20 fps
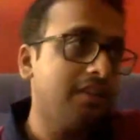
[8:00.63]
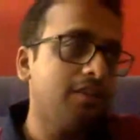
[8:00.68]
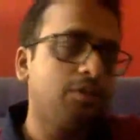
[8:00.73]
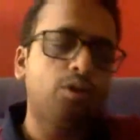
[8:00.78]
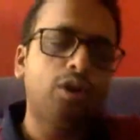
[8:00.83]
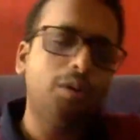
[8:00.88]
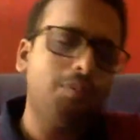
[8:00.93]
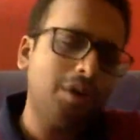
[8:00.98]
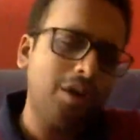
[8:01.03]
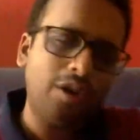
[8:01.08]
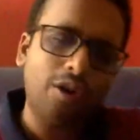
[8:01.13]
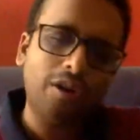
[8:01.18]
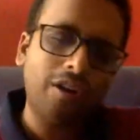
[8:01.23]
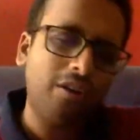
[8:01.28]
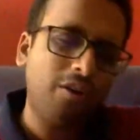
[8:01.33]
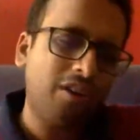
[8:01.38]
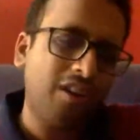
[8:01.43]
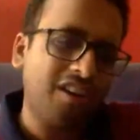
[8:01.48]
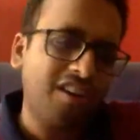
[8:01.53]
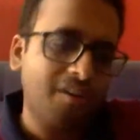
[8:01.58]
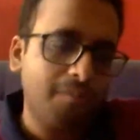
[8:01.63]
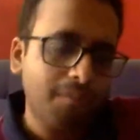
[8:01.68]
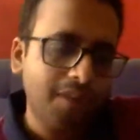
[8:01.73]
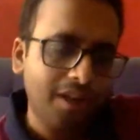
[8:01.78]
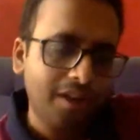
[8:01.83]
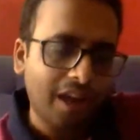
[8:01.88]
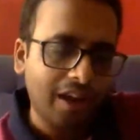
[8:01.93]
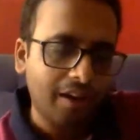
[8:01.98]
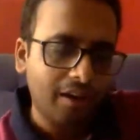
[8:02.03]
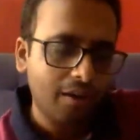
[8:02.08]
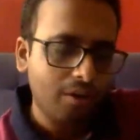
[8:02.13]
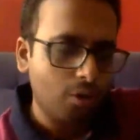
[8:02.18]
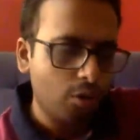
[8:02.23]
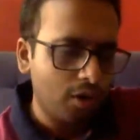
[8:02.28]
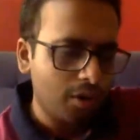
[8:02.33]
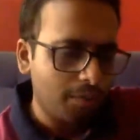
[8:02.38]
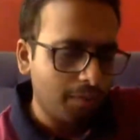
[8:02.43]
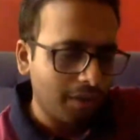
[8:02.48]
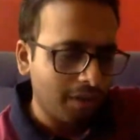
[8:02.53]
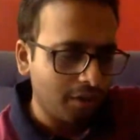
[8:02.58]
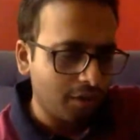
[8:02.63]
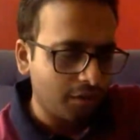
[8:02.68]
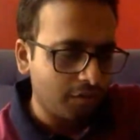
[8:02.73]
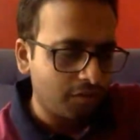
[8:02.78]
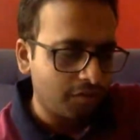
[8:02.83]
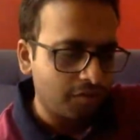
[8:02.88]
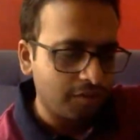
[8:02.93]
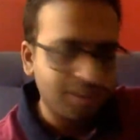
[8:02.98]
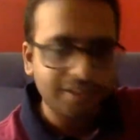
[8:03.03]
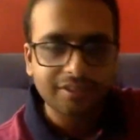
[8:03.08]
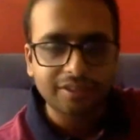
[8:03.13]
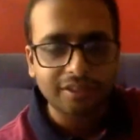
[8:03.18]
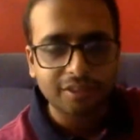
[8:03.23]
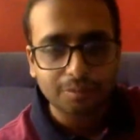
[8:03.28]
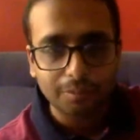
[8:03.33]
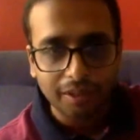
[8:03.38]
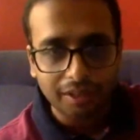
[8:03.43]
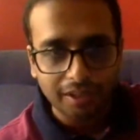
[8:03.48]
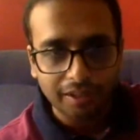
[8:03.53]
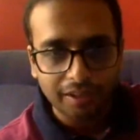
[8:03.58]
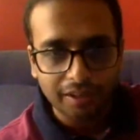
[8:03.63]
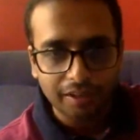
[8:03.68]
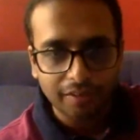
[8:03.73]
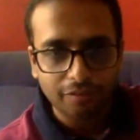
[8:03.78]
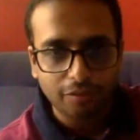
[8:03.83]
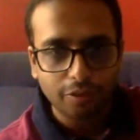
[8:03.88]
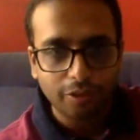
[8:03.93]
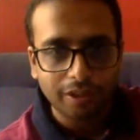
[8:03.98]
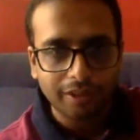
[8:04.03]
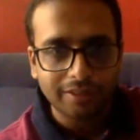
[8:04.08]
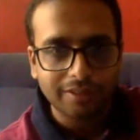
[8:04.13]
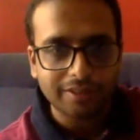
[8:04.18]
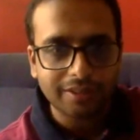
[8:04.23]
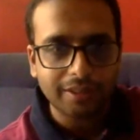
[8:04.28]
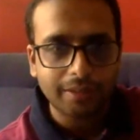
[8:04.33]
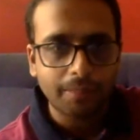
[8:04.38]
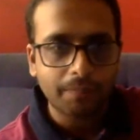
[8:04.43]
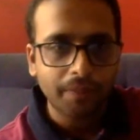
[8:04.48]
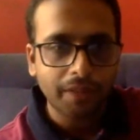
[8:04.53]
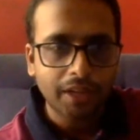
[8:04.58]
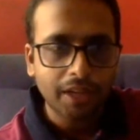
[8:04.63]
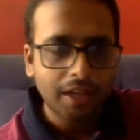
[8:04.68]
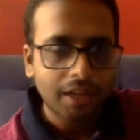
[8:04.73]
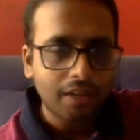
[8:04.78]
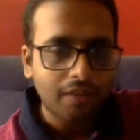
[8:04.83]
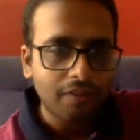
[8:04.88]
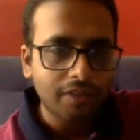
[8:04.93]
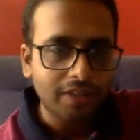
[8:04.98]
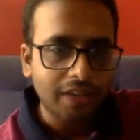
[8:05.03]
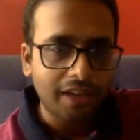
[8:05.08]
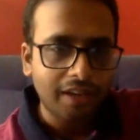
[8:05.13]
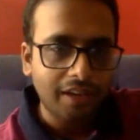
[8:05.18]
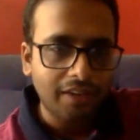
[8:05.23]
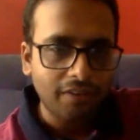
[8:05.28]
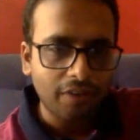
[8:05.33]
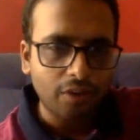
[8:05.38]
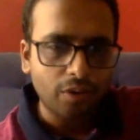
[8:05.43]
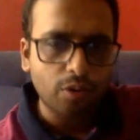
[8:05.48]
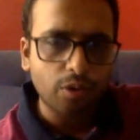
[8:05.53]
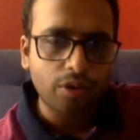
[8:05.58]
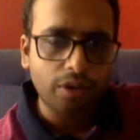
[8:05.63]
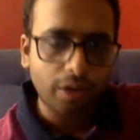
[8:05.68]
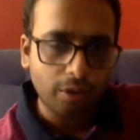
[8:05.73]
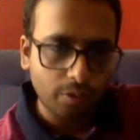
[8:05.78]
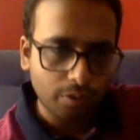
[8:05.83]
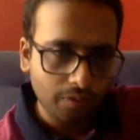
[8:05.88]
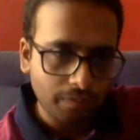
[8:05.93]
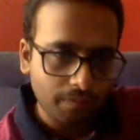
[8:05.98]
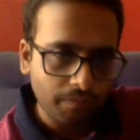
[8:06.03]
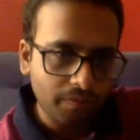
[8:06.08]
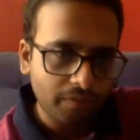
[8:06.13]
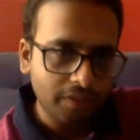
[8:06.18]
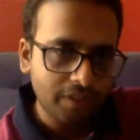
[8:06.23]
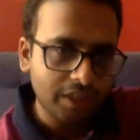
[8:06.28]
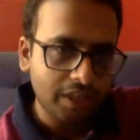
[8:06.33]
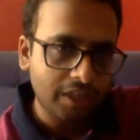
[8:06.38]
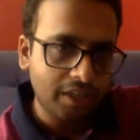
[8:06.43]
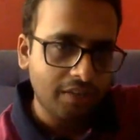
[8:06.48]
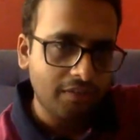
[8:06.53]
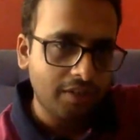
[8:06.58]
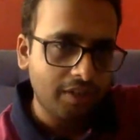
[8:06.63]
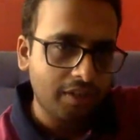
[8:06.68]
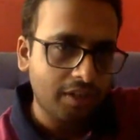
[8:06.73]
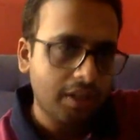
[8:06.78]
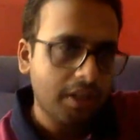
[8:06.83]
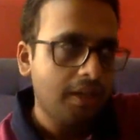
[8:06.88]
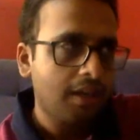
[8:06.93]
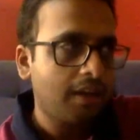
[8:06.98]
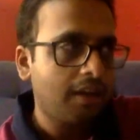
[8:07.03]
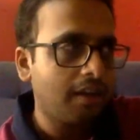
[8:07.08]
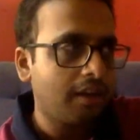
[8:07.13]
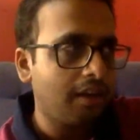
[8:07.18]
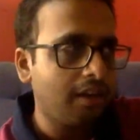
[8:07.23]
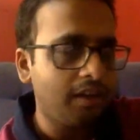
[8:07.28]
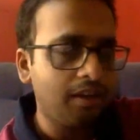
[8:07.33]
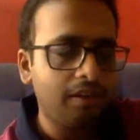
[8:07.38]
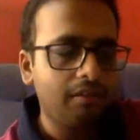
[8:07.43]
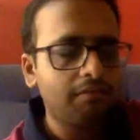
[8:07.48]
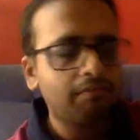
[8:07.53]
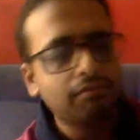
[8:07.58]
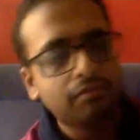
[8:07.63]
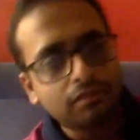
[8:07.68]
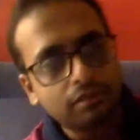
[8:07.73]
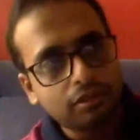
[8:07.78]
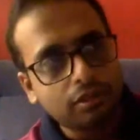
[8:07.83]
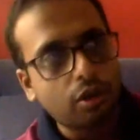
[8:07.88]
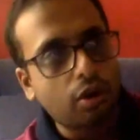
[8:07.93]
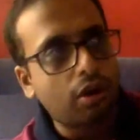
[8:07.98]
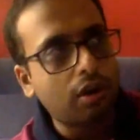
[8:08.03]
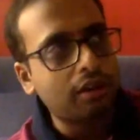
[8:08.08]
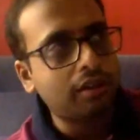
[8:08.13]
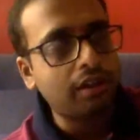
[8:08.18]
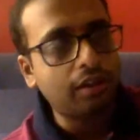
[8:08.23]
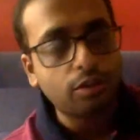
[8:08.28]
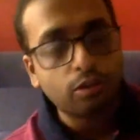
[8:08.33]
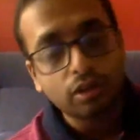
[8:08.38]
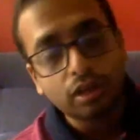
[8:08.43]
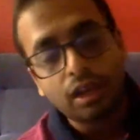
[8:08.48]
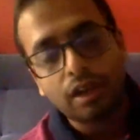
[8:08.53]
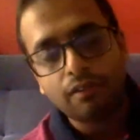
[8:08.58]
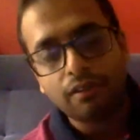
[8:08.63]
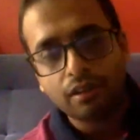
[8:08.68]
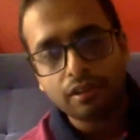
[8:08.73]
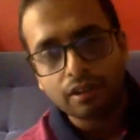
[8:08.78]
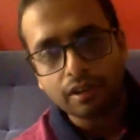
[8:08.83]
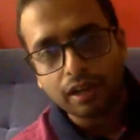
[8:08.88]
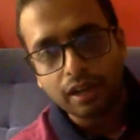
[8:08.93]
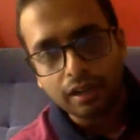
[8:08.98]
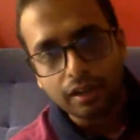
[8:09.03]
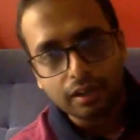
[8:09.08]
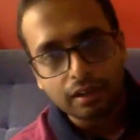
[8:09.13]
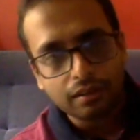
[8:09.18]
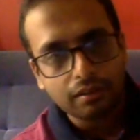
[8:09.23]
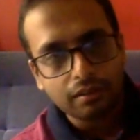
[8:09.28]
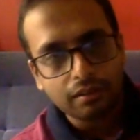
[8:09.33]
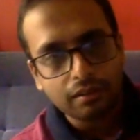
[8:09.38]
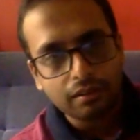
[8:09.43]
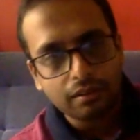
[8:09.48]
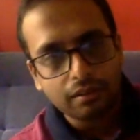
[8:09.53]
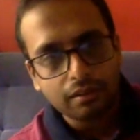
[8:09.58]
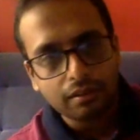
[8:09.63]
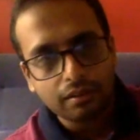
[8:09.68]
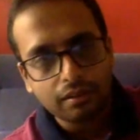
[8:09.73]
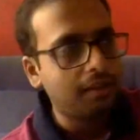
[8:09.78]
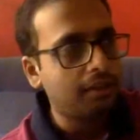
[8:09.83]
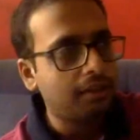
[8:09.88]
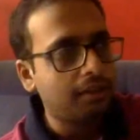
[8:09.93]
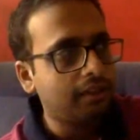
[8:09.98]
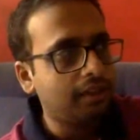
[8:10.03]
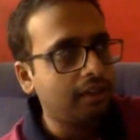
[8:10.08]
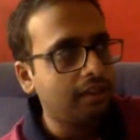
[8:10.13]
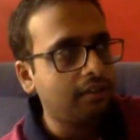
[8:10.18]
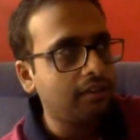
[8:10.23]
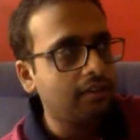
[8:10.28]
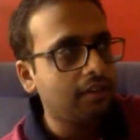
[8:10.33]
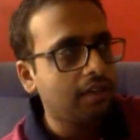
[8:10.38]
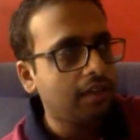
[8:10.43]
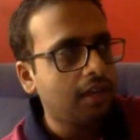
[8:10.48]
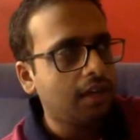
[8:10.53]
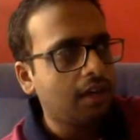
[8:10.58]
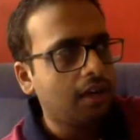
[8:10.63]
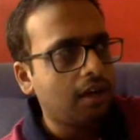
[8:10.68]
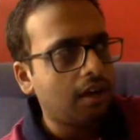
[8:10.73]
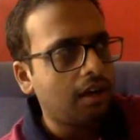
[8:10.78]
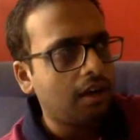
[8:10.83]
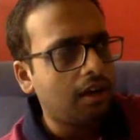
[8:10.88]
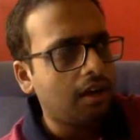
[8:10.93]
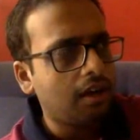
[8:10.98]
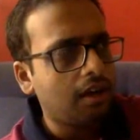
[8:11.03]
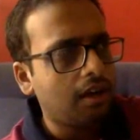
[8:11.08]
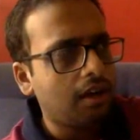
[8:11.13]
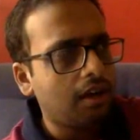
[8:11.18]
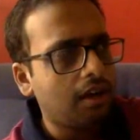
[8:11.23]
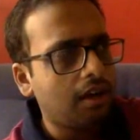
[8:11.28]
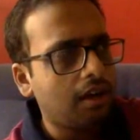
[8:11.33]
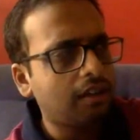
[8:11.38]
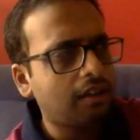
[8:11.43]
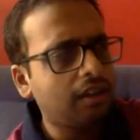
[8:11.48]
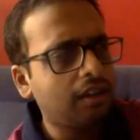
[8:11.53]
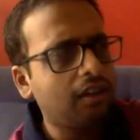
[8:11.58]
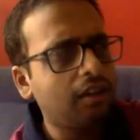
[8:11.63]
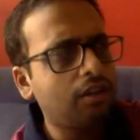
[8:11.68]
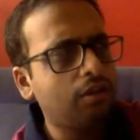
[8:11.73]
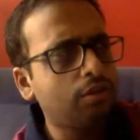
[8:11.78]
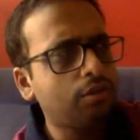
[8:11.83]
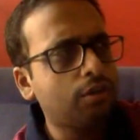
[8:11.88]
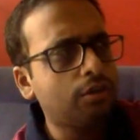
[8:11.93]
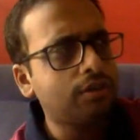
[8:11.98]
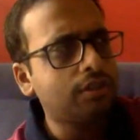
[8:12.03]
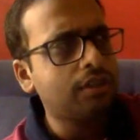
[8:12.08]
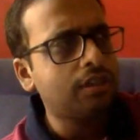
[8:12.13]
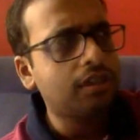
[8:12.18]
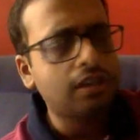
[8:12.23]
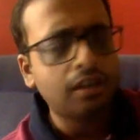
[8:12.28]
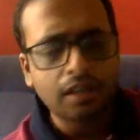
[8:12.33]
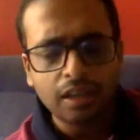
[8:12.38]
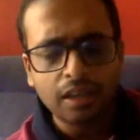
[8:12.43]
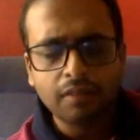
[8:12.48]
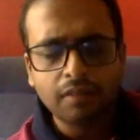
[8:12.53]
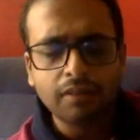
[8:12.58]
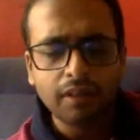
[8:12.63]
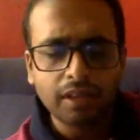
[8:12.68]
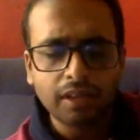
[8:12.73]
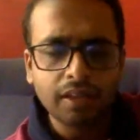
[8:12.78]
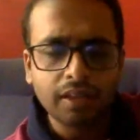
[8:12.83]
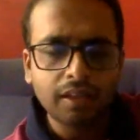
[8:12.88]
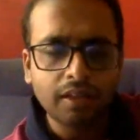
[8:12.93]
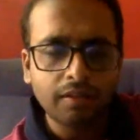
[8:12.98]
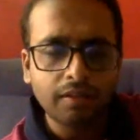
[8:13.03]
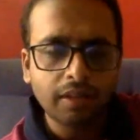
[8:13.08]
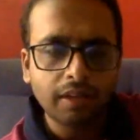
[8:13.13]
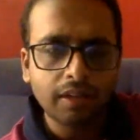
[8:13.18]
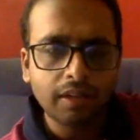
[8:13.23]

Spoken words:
told me a lot. He gave me a gold mine of research material, if you can say, which I never wrote down, which I never really thought that okay, I will write it one day. But then I think in 2013, when I